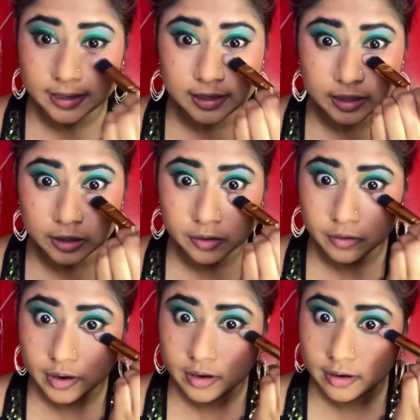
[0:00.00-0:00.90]
glitter
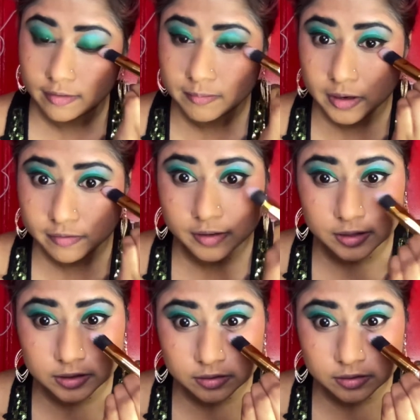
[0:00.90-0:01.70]
and love my face to